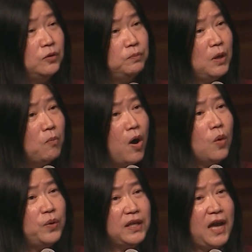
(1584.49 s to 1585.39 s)
the more
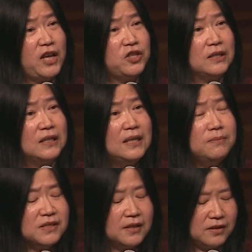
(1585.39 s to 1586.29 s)
we catch
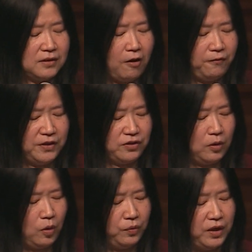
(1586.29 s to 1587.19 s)
glimpses of His
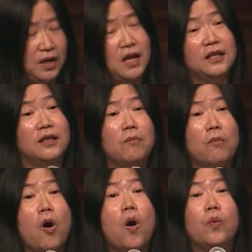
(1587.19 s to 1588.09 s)
glory, the
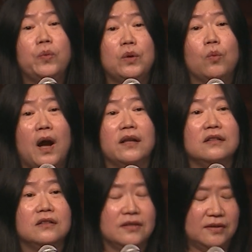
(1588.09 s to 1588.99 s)
more we
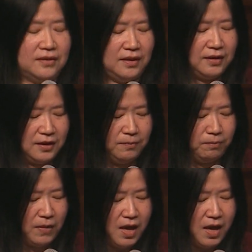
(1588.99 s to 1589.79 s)
want to seek Him.